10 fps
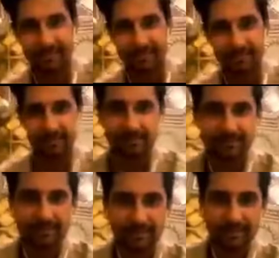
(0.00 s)

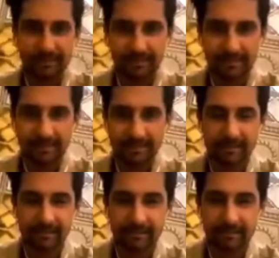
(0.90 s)

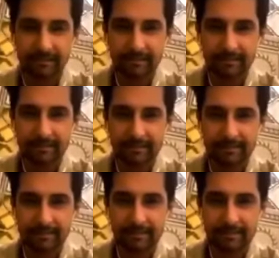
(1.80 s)
The person shown says nothing.